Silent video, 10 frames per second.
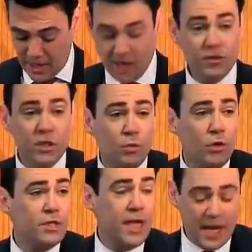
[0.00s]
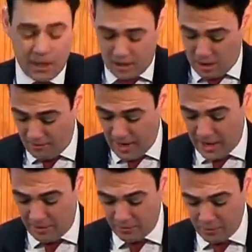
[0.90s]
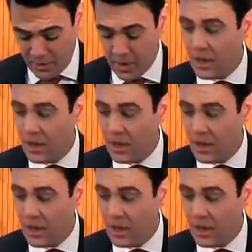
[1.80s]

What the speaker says: even towards the end of life.